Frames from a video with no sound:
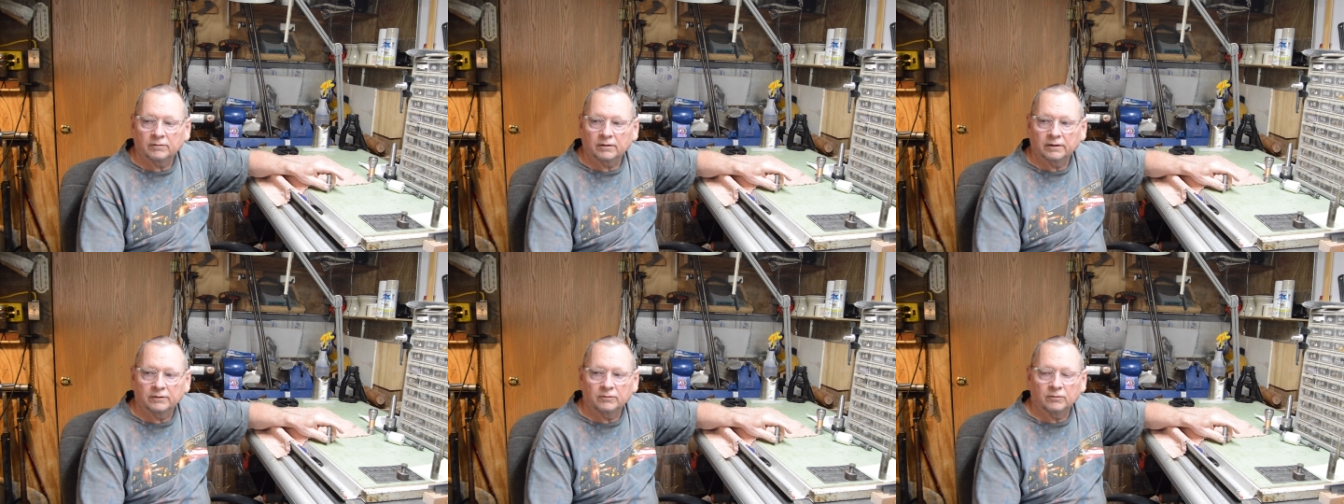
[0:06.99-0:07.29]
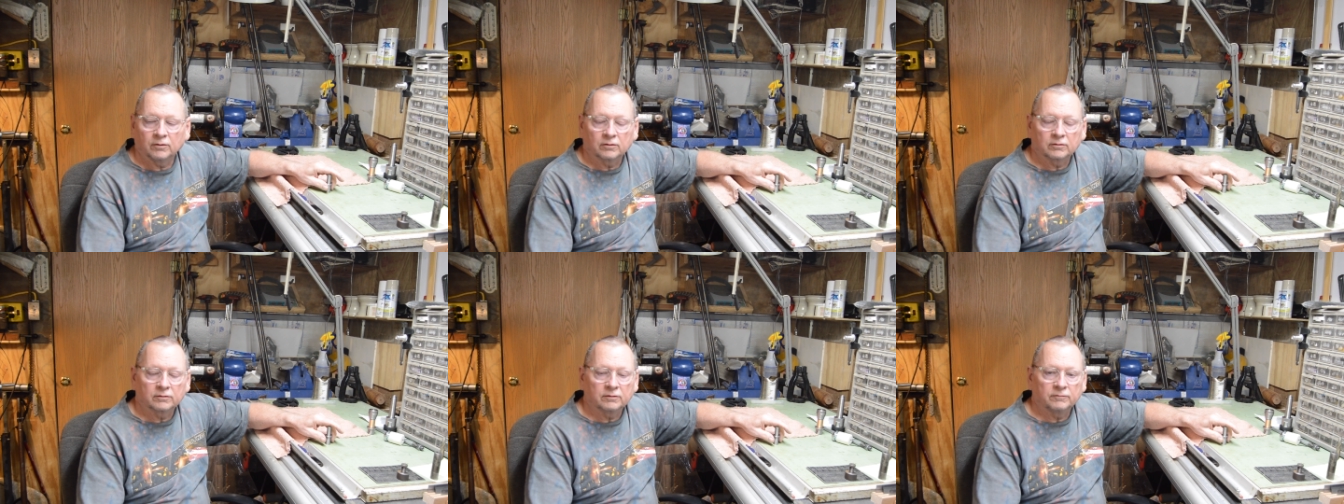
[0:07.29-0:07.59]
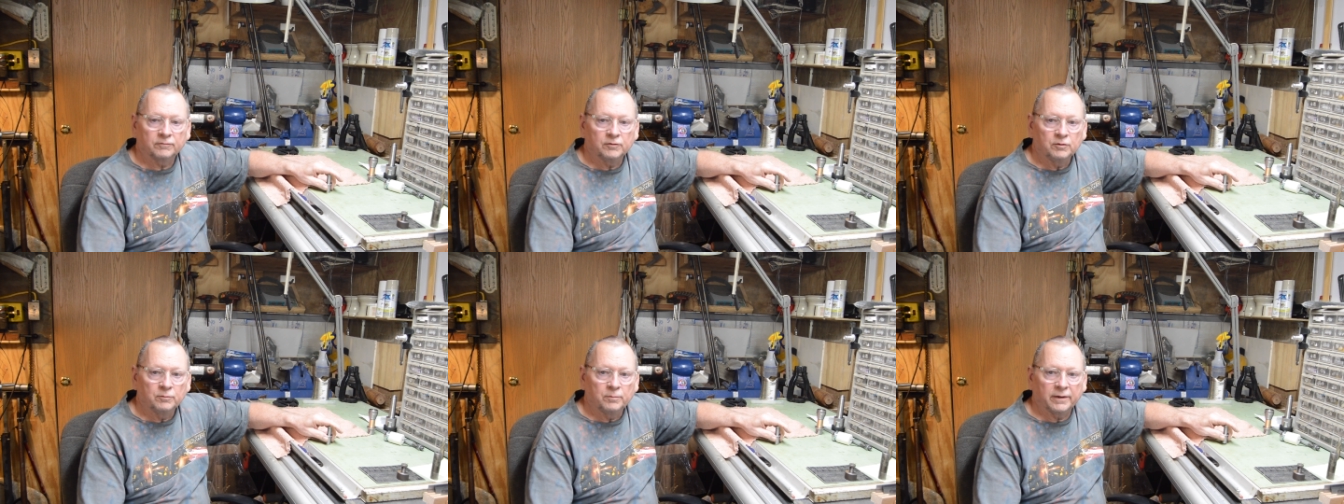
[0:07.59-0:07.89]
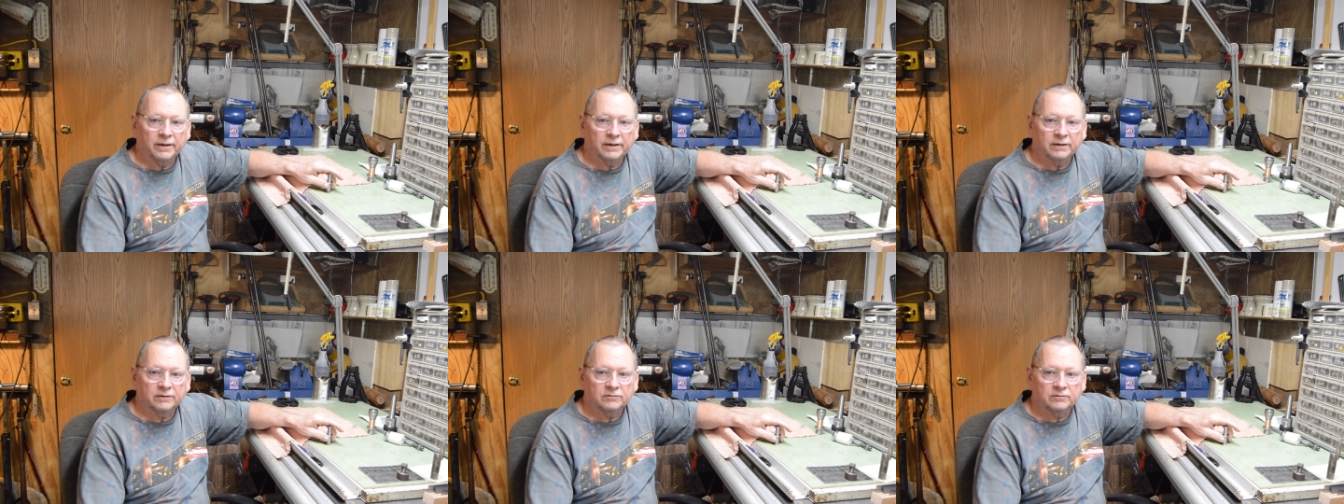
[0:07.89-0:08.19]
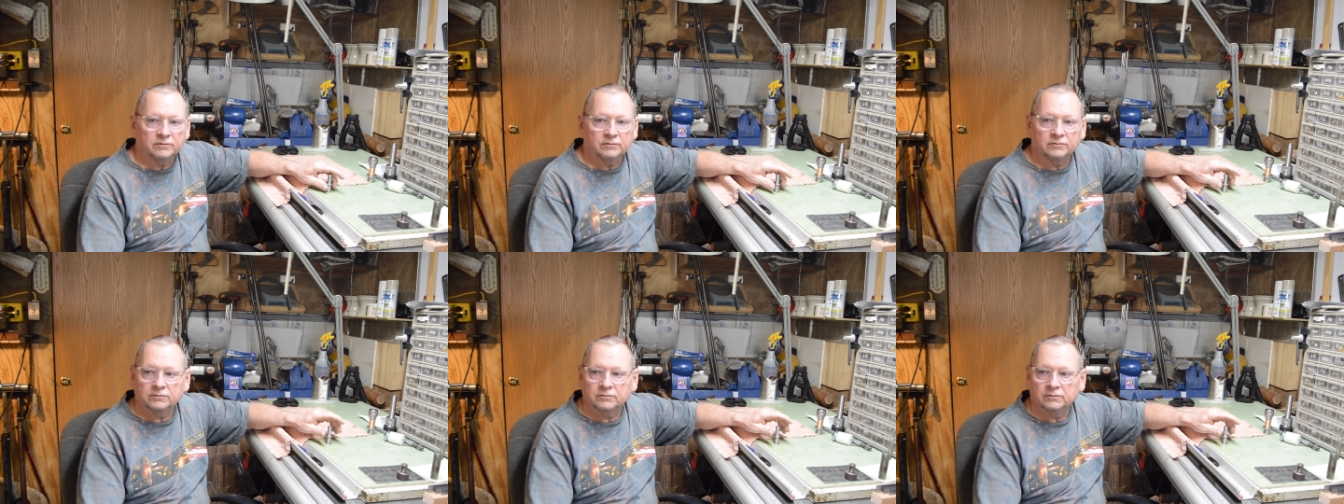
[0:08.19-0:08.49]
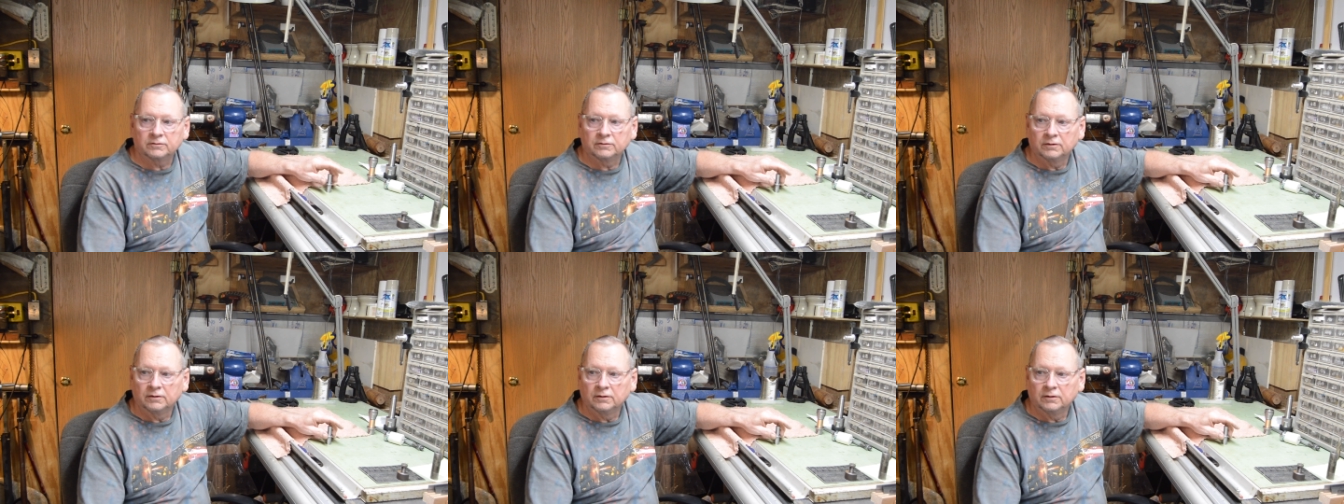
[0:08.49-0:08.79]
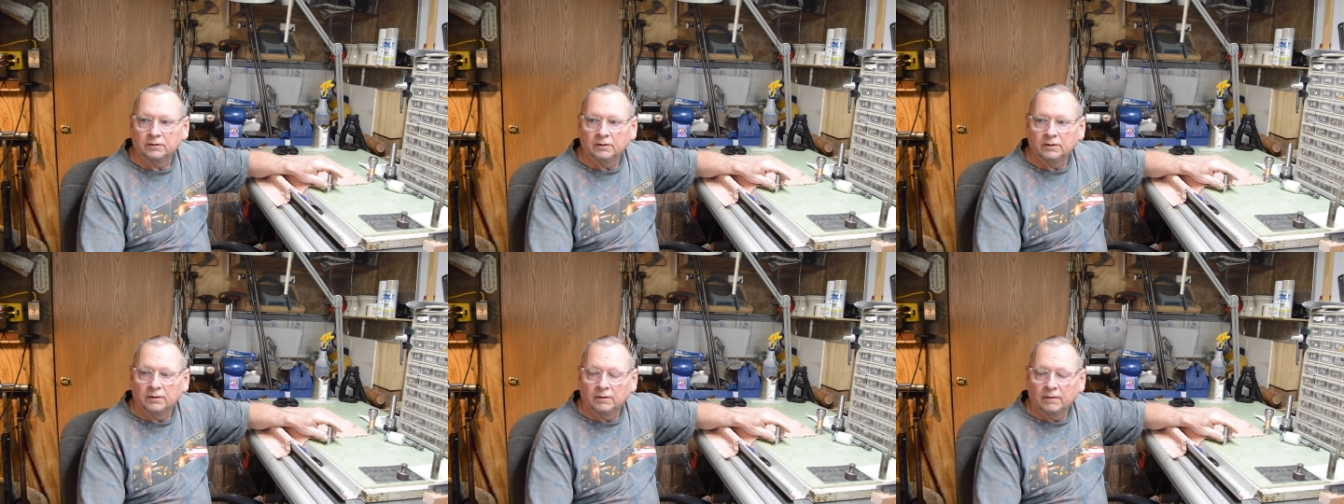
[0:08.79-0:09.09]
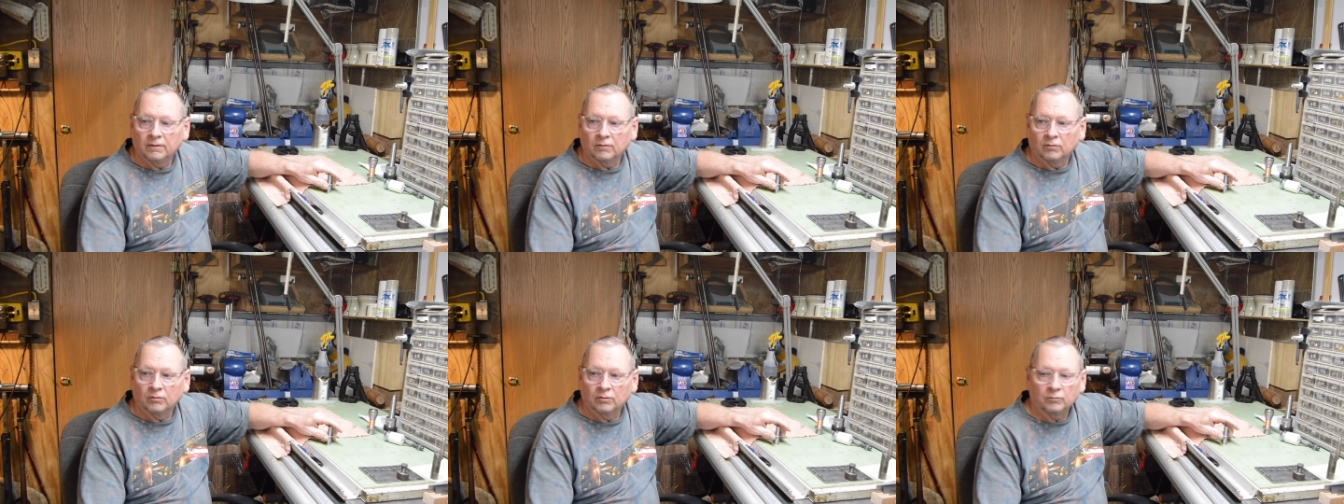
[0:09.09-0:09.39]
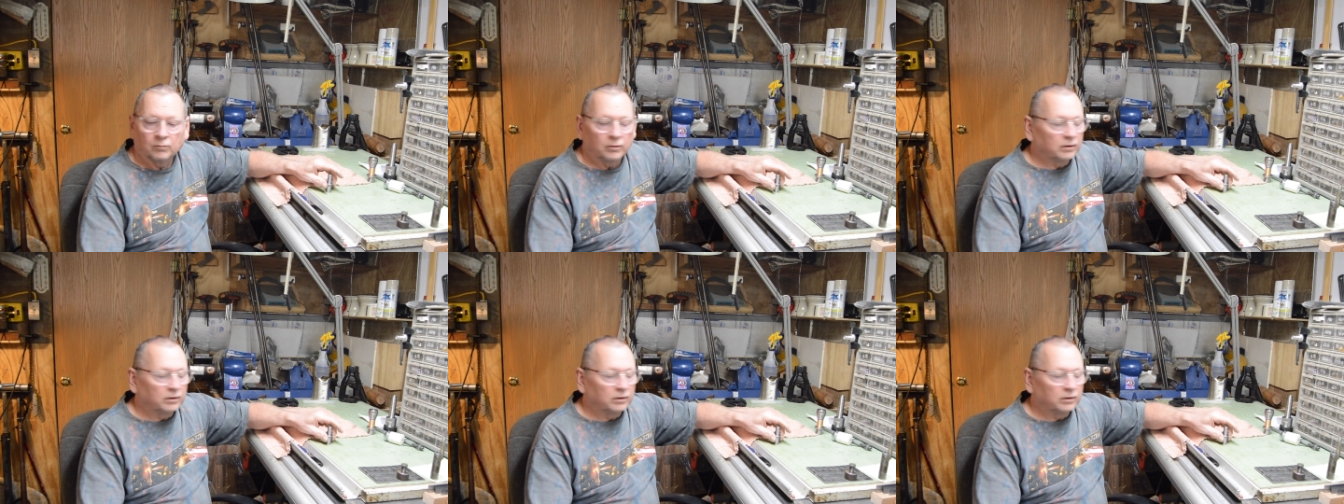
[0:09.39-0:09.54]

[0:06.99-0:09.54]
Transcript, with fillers: I took a few passes on